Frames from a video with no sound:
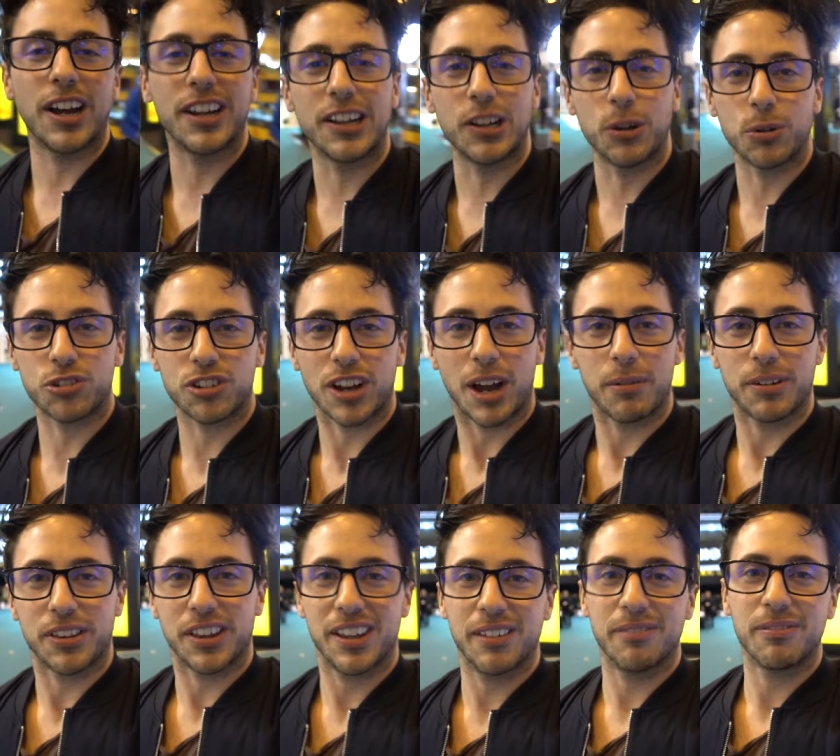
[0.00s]
had a little chat
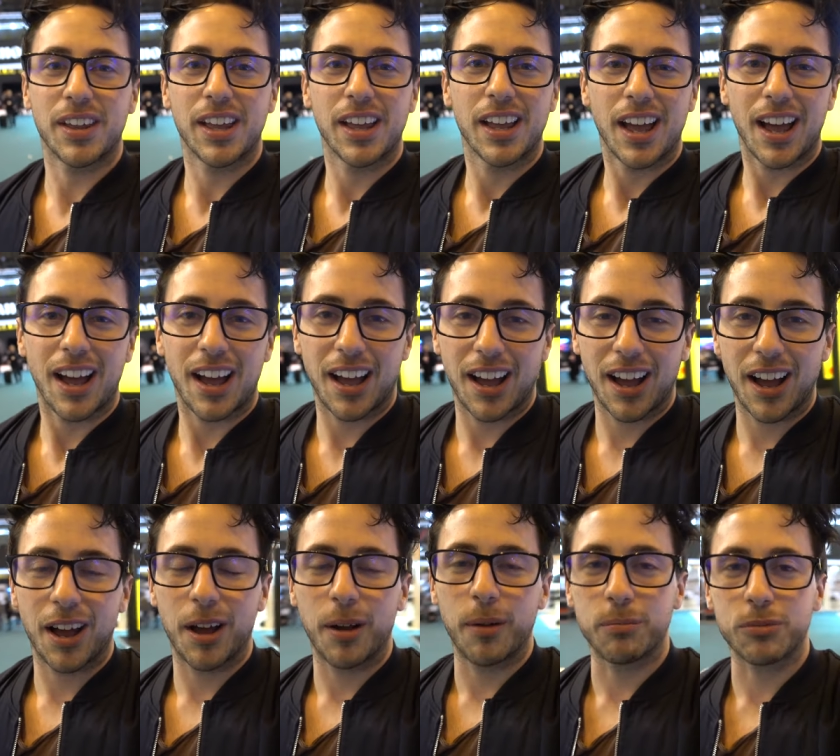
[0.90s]
with him,
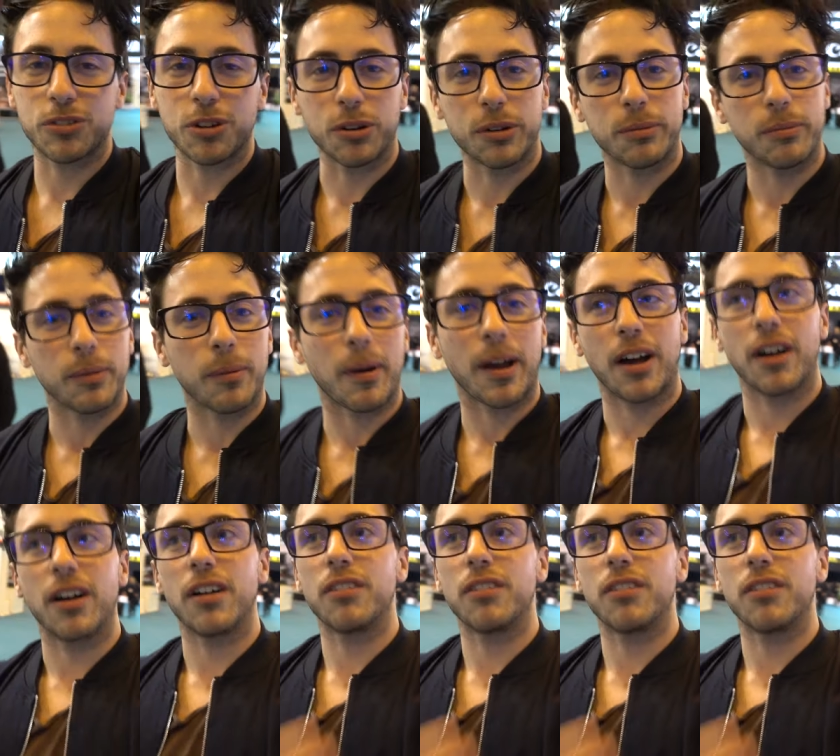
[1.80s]
um, told him about